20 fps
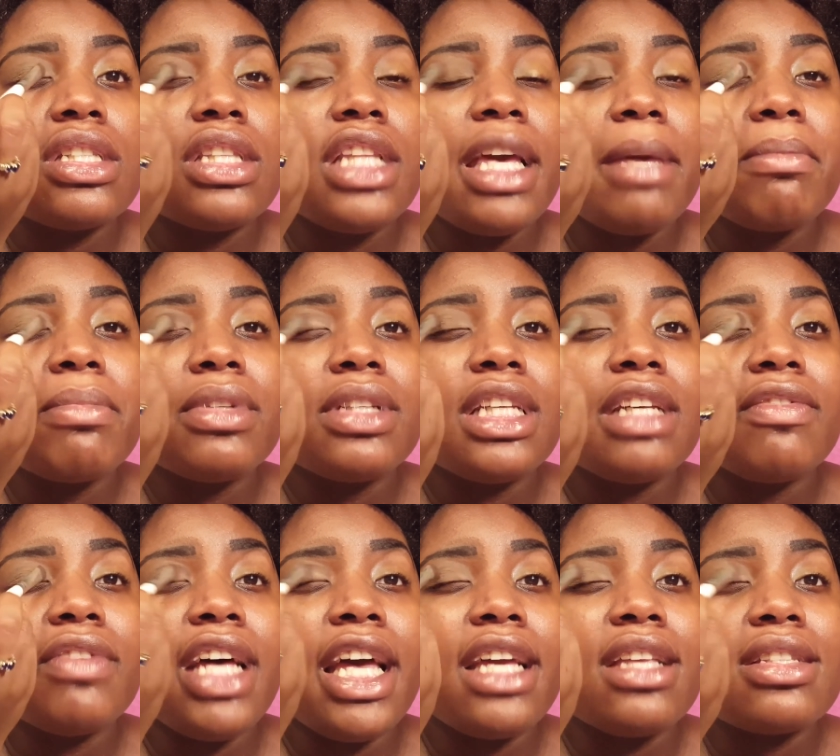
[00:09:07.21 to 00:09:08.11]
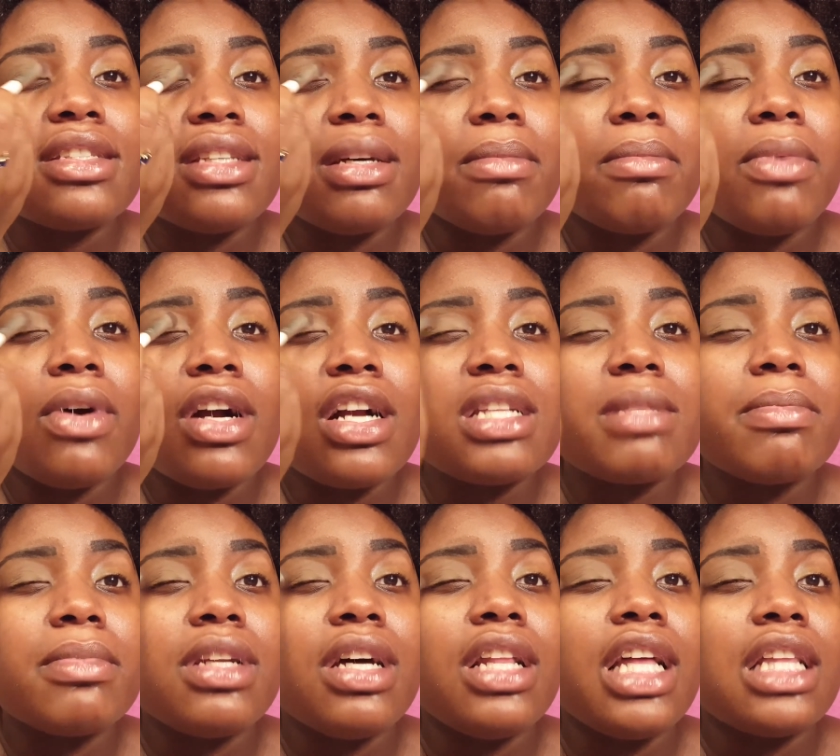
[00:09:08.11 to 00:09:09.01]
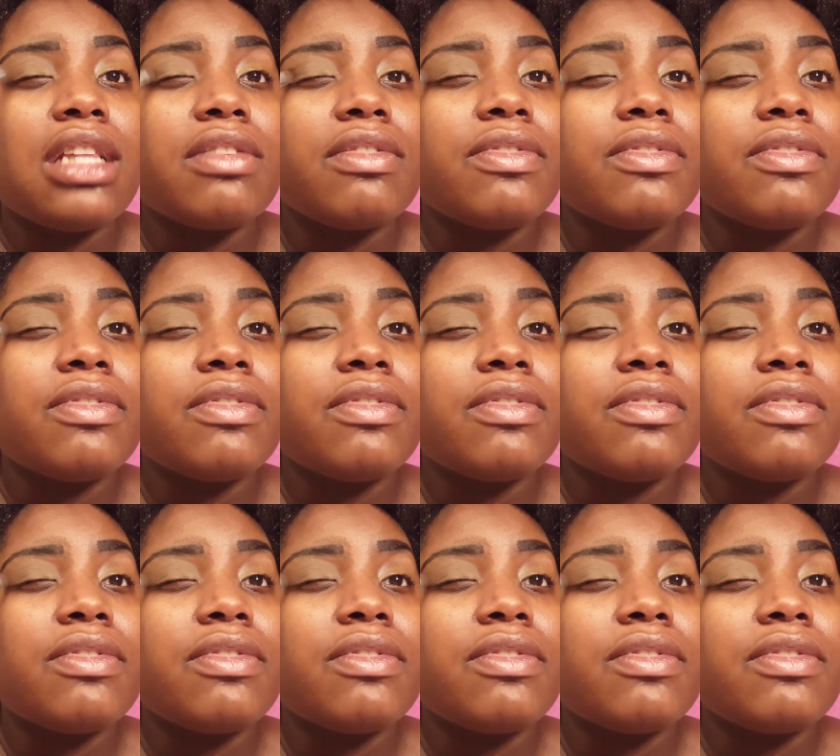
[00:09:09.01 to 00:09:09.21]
They believe like some parts, but not like the